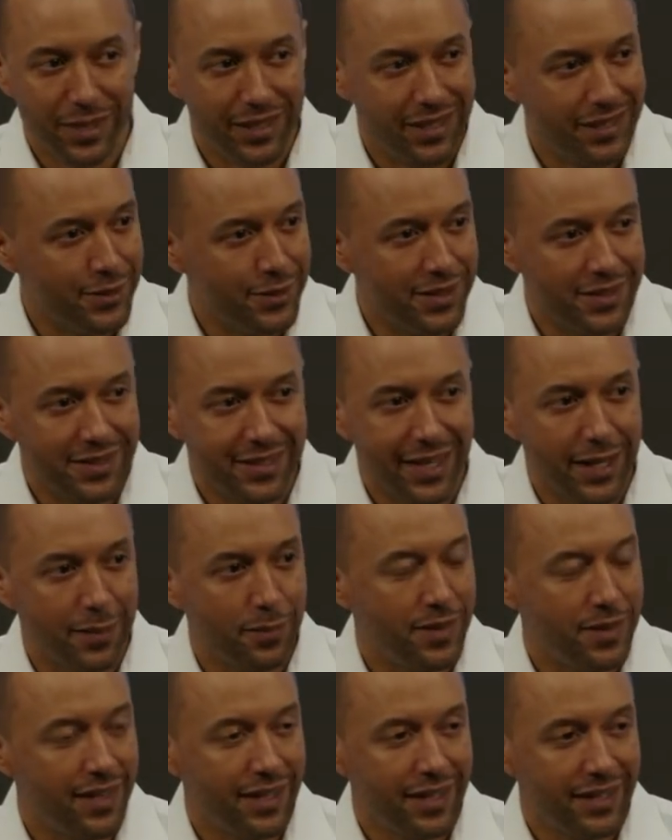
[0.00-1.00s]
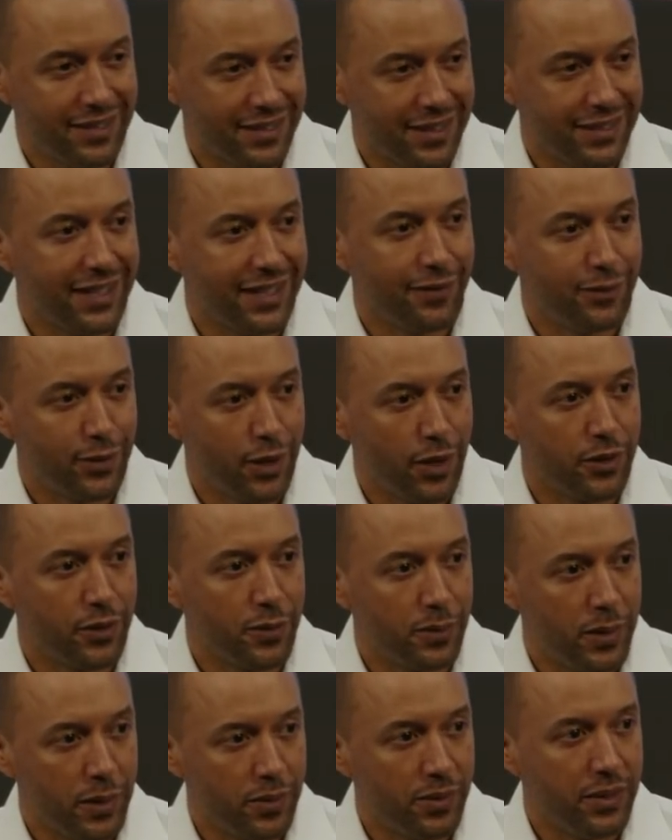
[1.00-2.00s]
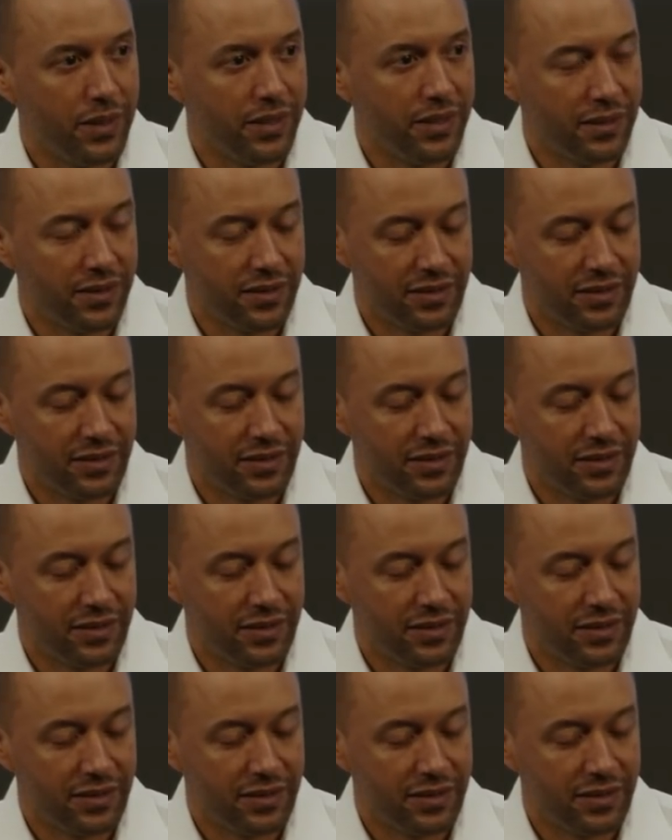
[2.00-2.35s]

hear the same things as I've talked to people here.